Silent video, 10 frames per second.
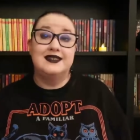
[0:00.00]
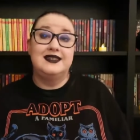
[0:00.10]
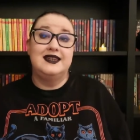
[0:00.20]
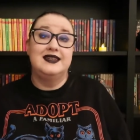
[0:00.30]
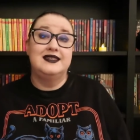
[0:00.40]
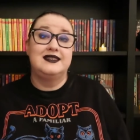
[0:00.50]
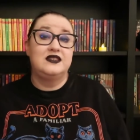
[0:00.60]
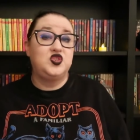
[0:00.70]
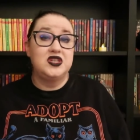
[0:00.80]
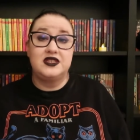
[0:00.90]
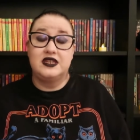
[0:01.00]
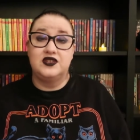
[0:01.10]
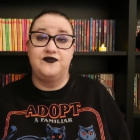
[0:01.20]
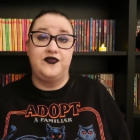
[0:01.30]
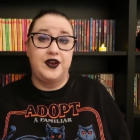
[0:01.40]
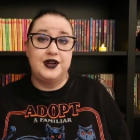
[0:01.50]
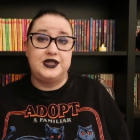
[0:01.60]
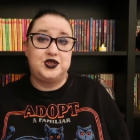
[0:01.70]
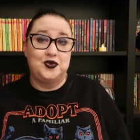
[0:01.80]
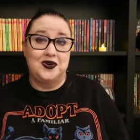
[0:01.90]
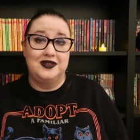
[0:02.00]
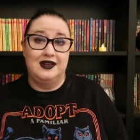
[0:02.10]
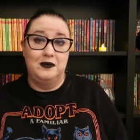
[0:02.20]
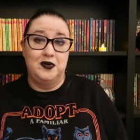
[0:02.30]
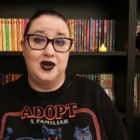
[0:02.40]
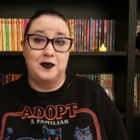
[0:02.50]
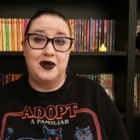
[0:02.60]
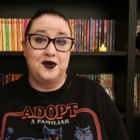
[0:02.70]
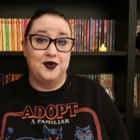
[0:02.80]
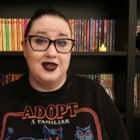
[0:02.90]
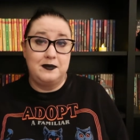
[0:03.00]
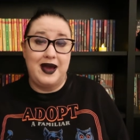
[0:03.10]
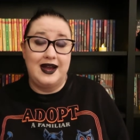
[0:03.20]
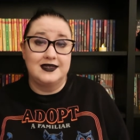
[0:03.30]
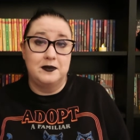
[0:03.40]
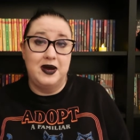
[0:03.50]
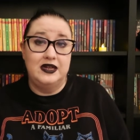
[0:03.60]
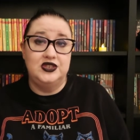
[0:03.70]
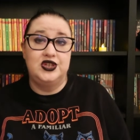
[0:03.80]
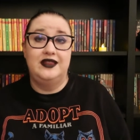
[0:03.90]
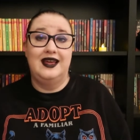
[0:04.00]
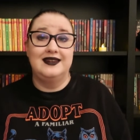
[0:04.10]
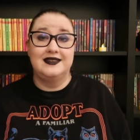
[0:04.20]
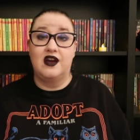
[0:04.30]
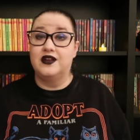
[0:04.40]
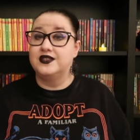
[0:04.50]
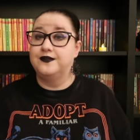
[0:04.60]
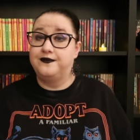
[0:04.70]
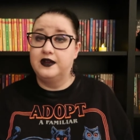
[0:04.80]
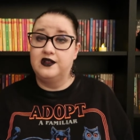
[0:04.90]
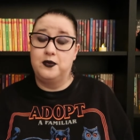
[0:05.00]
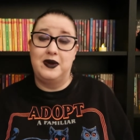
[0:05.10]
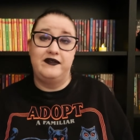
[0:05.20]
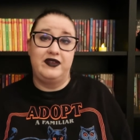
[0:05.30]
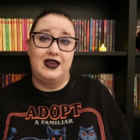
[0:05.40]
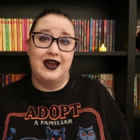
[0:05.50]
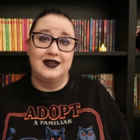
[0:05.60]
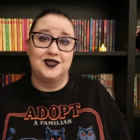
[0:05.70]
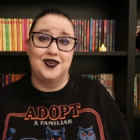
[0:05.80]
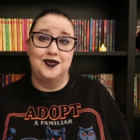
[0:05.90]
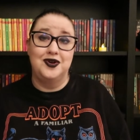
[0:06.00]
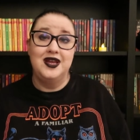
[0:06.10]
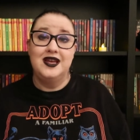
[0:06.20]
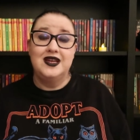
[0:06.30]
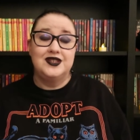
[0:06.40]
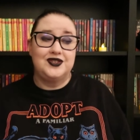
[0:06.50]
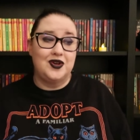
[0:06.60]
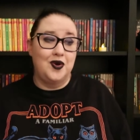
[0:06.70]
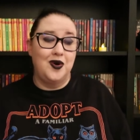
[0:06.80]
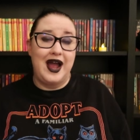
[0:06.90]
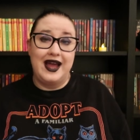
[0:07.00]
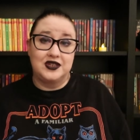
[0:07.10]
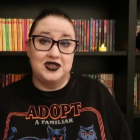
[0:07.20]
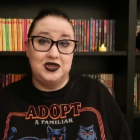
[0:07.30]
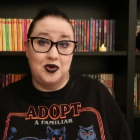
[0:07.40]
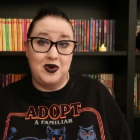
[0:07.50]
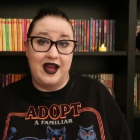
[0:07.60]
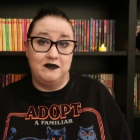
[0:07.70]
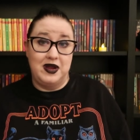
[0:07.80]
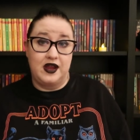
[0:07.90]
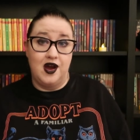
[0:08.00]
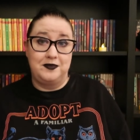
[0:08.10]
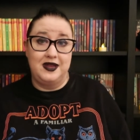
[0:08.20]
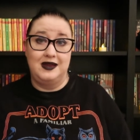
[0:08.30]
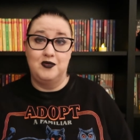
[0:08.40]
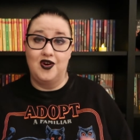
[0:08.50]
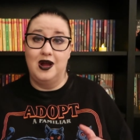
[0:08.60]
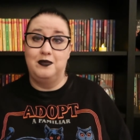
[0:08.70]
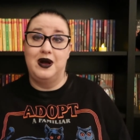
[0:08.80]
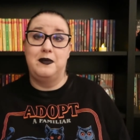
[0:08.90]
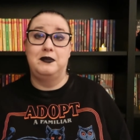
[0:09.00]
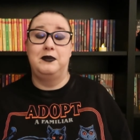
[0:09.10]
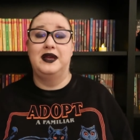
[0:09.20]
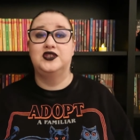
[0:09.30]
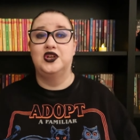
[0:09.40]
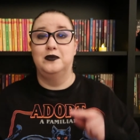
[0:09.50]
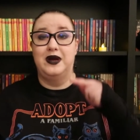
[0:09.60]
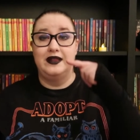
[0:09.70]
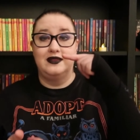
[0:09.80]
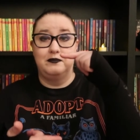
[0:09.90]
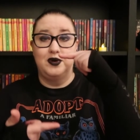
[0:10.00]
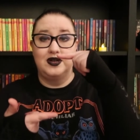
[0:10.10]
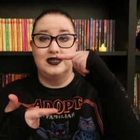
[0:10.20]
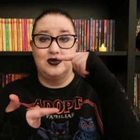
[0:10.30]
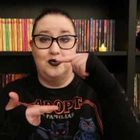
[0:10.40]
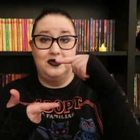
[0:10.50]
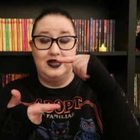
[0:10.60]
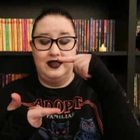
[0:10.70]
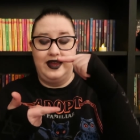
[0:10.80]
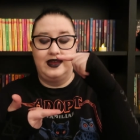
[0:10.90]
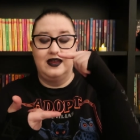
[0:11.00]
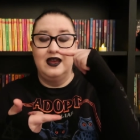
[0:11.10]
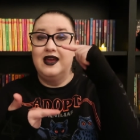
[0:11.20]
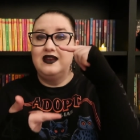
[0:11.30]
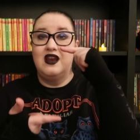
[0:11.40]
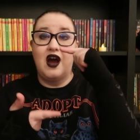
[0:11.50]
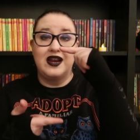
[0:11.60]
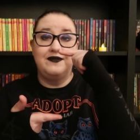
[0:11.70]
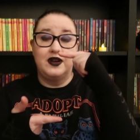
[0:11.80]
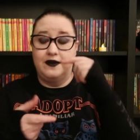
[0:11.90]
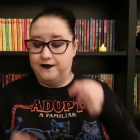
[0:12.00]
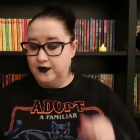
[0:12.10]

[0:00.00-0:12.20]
next is just a very short little book, but it really packs a punch, and that is Goddess of Filth by V. Castro. So I actually don't have my copy anymore. I'll pop up a picture, but the book is only like not even